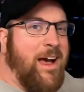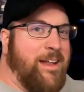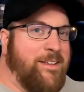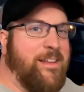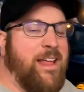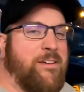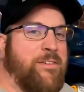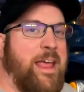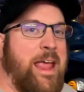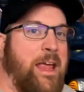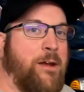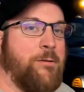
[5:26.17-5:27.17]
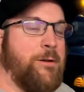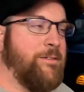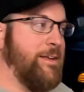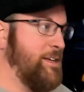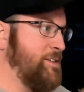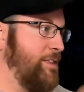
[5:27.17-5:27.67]
I did have a hanger.
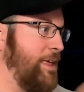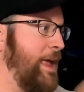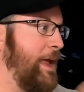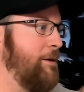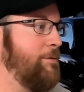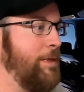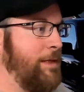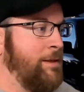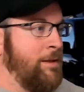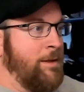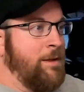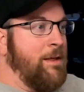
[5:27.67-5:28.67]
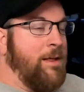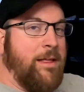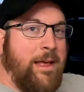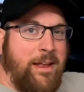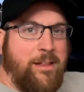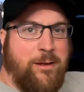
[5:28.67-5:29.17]
It's actually the hanger that
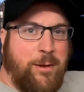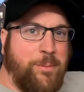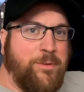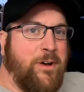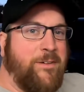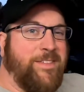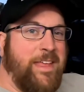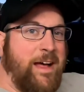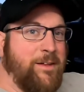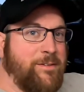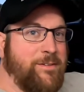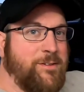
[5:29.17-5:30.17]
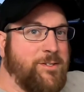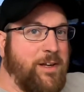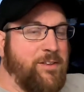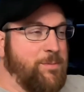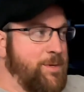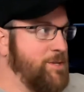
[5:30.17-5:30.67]
kind of comes off the Allison
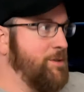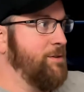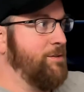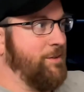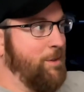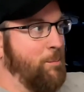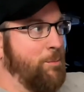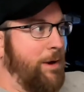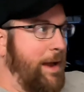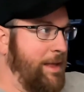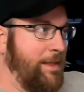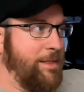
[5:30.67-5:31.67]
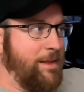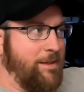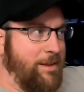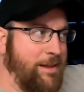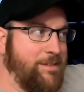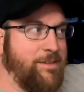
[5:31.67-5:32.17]
transmission. There's like a bracket that
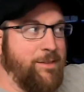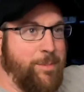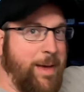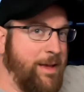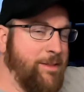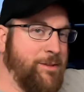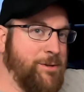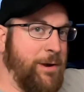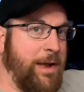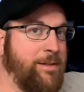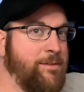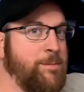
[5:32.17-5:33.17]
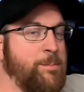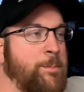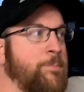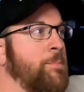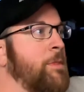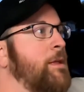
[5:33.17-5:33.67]
connects to the back of the trans.
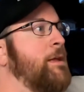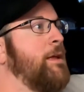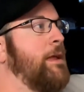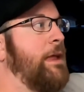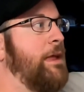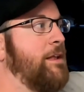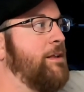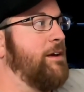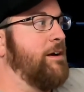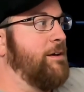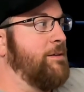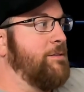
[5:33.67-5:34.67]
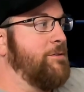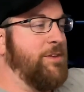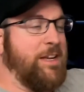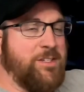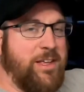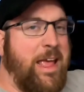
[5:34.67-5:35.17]
And uh,
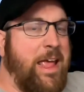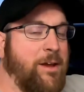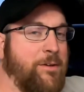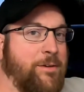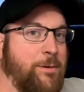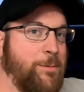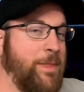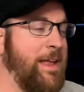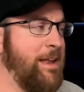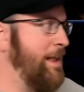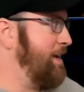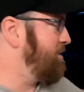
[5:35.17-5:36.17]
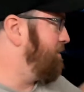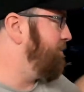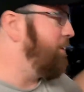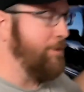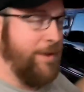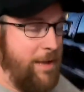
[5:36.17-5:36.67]
there's actually a hanger there. That had actually
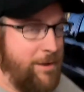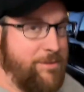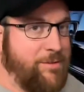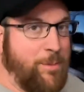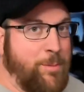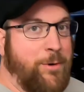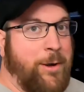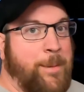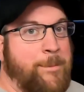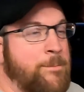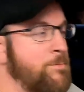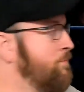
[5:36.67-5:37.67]
fallen out at some point.